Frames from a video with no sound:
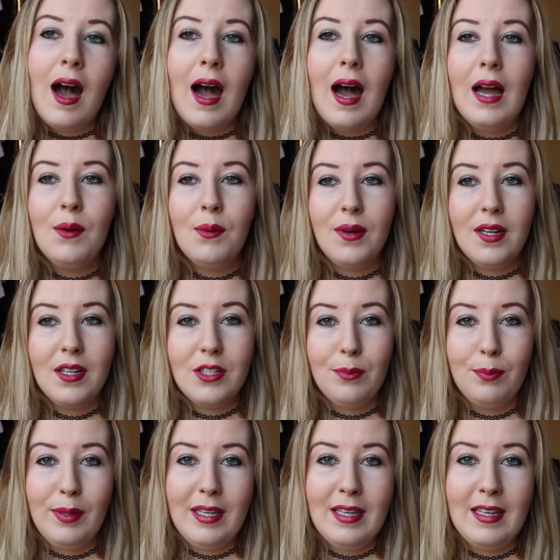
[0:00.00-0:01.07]
I wanted to
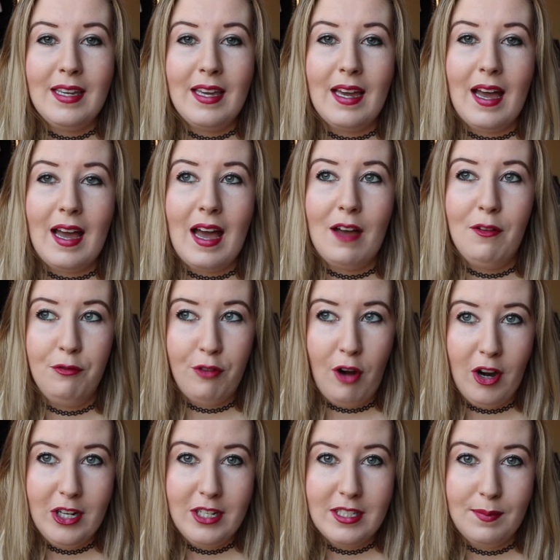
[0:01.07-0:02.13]
be a
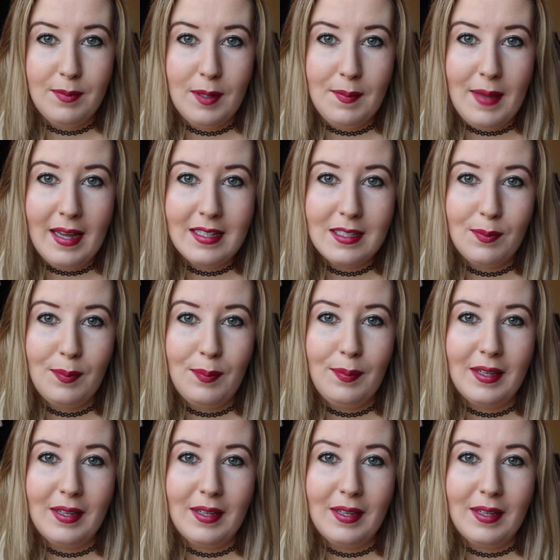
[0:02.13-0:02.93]
foreign diplomat